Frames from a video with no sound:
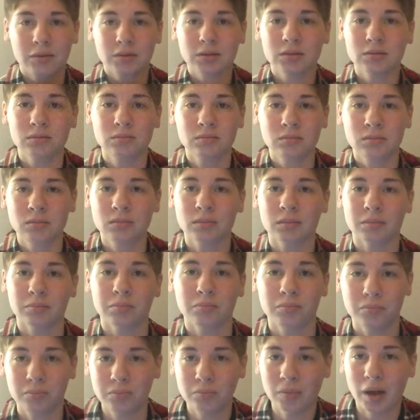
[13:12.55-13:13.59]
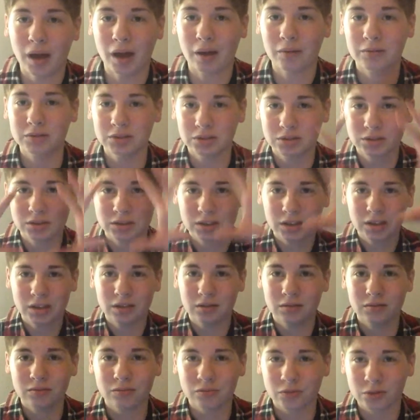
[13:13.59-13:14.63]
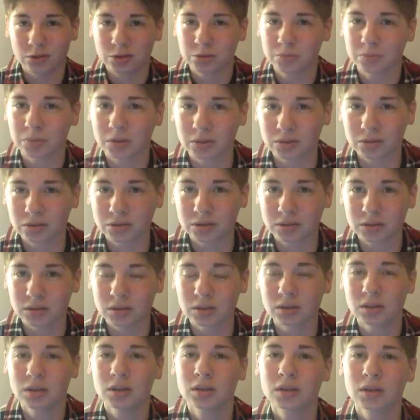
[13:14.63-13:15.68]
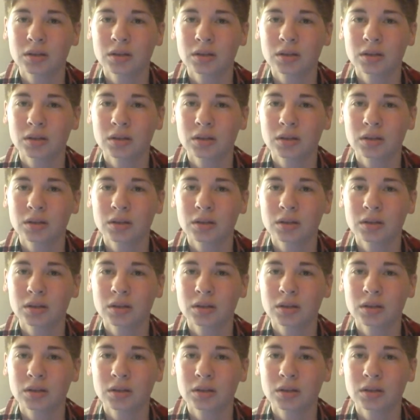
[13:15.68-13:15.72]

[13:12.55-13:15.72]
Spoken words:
would see it in first person.